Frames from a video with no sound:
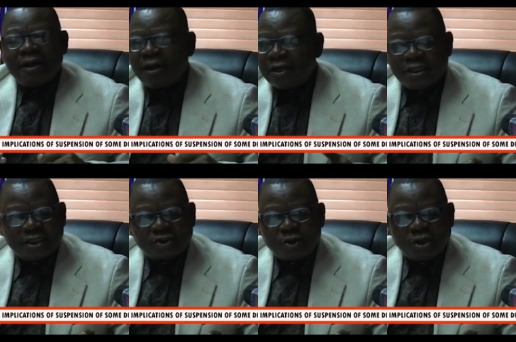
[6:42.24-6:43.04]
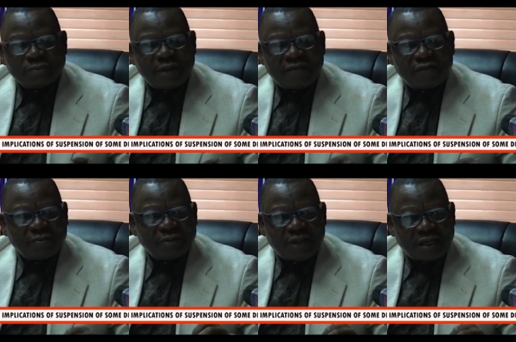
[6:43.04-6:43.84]
the disco is banned from
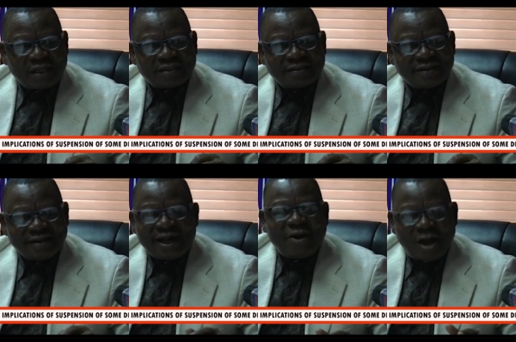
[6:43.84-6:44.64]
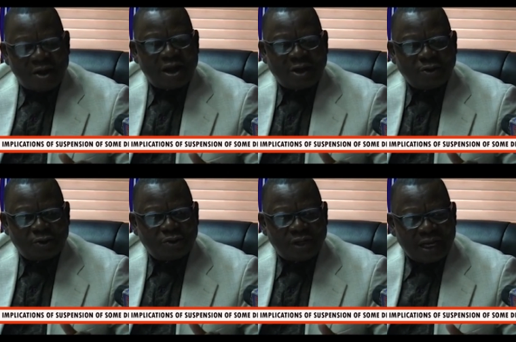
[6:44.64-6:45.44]
the market. Now, how can you
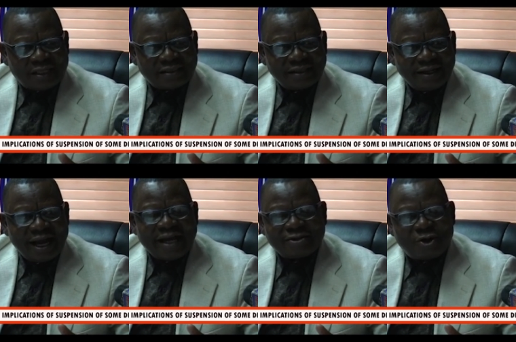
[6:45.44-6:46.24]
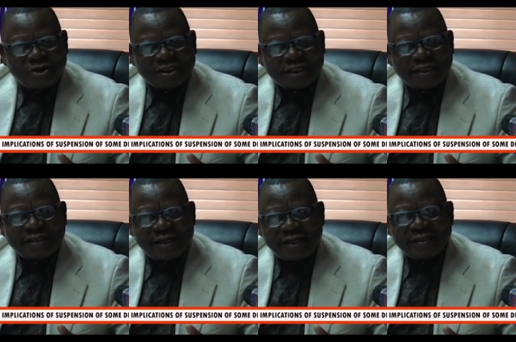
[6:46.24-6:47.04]
do that? And
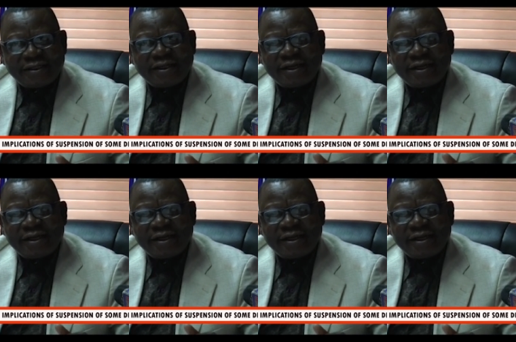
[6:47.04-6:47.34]
considering